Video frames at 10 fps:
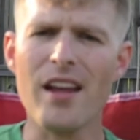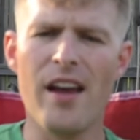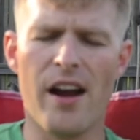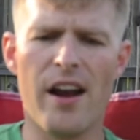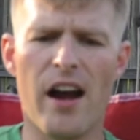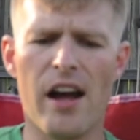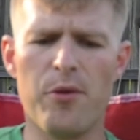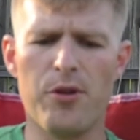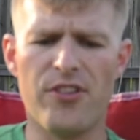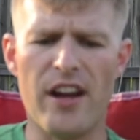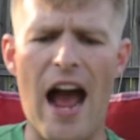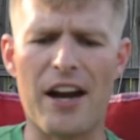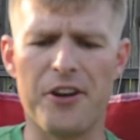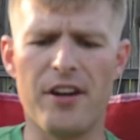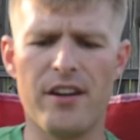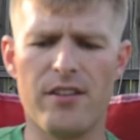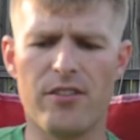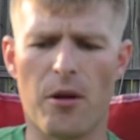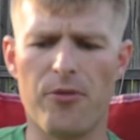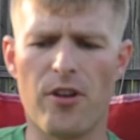And I would say accurate,
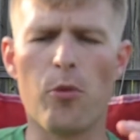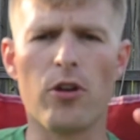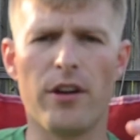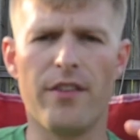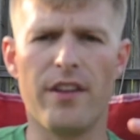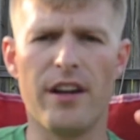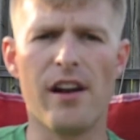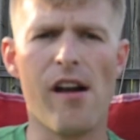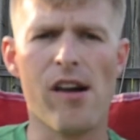somewhere in the